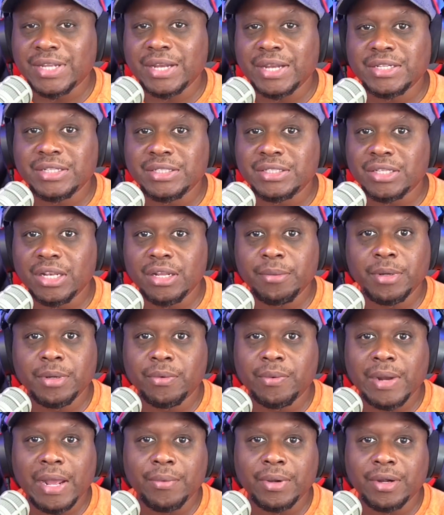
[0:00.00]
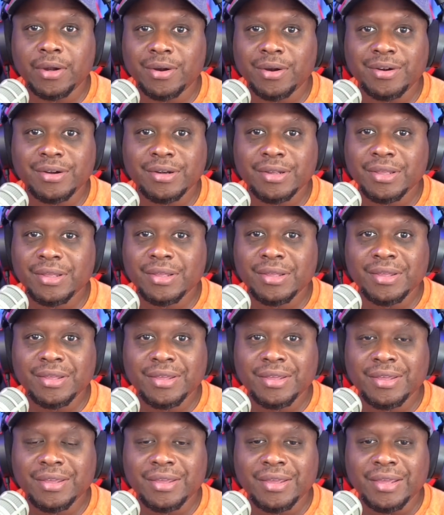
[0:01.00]
actually sleeping around with her.
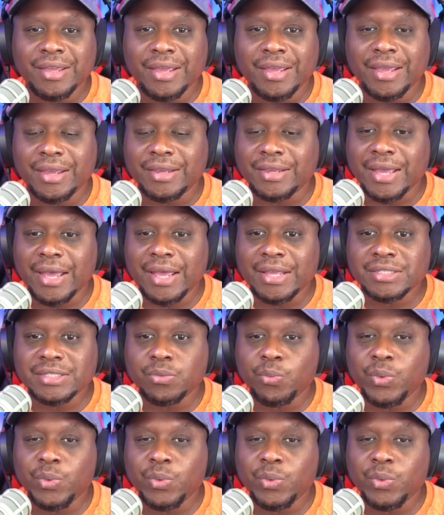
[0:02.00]
And guys,